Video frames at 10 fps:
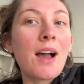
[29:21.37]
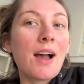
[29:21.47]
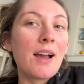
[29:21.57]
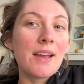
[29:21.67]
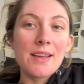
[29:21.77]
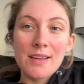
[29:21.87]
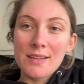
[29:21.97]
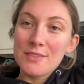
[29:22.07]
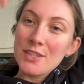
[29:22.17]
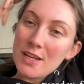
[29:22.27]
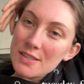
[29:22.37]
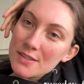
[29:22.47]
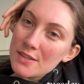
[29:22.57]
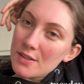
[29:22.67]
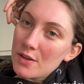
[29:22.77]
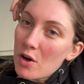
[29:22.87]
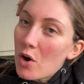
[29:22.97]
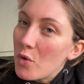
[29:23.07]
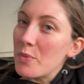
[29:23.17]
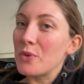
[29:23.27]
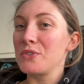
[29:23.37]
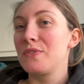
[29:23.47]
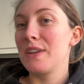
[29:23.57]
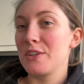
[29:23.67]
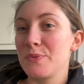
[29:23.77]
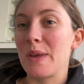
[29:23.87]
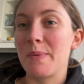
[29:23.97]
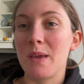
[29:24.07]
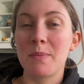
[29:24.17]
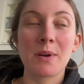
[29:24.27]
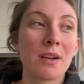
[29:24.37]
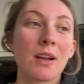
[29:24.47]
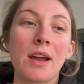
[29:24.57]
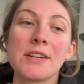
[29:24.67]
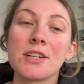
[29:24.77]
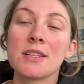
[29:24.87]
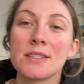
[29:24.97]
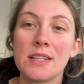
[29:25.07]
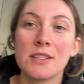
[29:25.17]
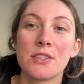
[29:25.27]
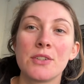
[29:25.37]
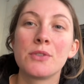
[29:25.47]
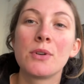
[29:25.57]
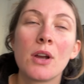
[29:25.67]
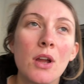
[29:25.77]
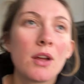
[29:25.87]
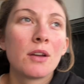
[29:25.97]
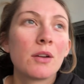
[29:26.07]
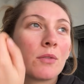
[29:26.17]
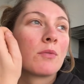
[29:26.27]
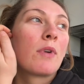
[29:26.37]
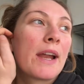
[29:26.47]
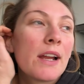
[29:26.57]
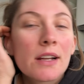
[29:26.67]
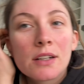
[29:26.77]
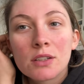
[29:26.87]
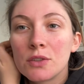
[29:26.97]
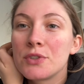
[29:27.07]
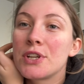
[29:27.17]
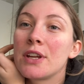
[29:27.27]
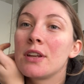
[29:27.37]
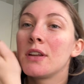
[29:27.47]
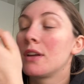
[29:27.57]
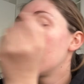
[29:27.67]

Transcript: I just almost finished my paper. I just need to write a conclusion,